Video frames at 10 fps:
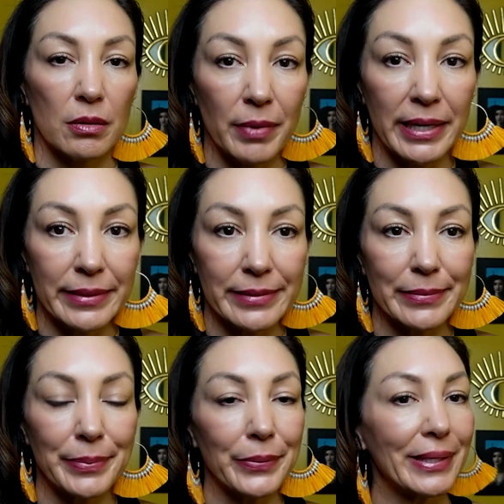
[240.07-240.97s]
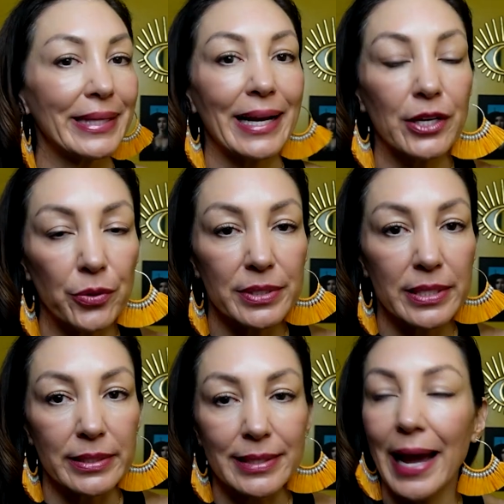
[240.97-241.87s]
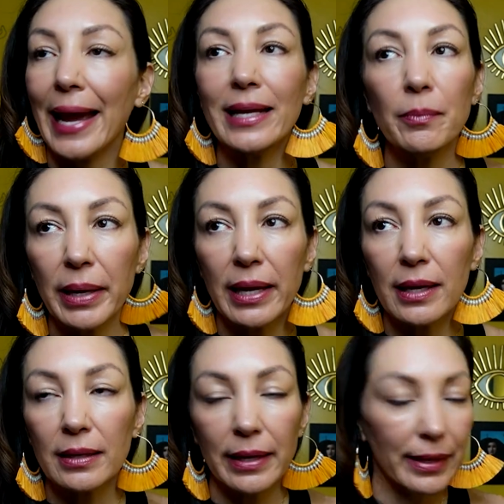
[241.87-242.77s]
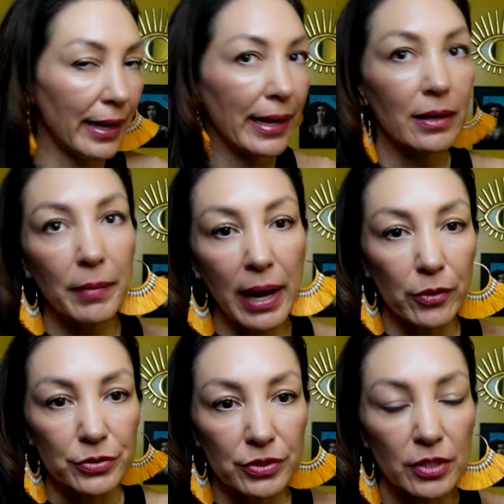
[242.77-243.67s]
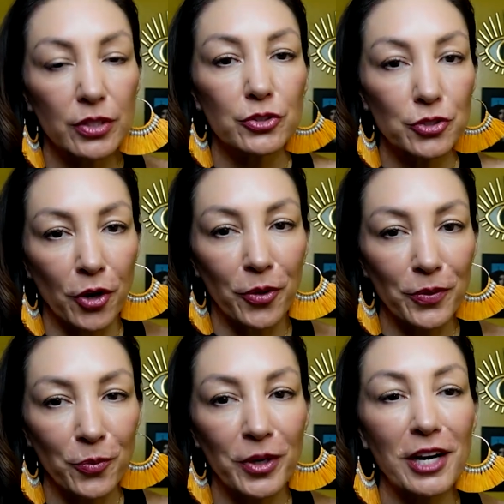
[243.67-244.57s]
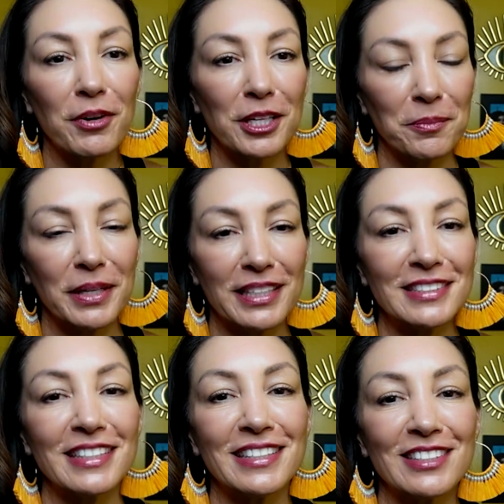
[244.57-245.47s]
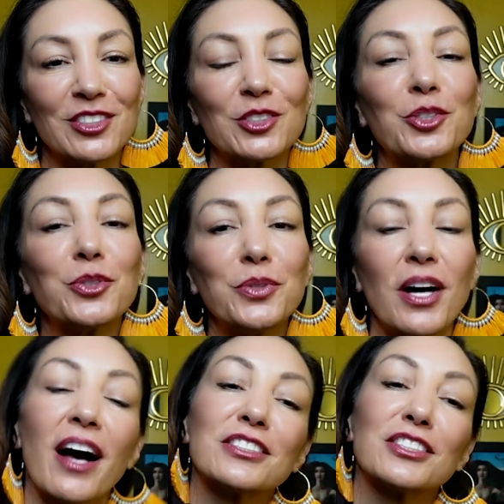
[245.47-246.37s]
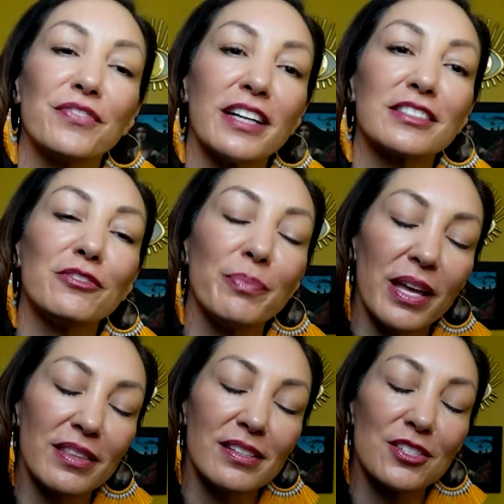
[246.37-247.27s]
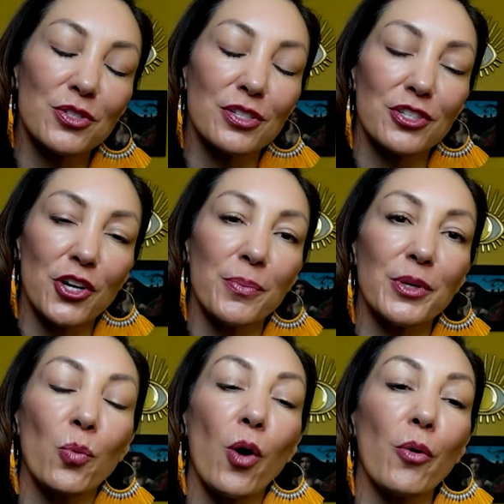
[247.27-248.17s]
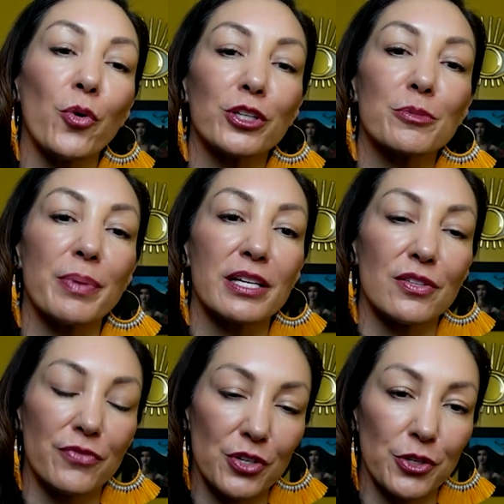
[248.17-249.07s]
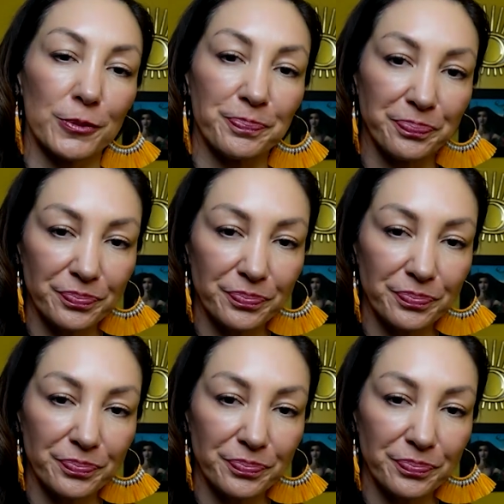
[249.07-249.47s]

on mice. But one thing I know is this, I ain't a man and I ain't a mouse. So what I recommend is 2 cost-effective methods to determine what works best for you.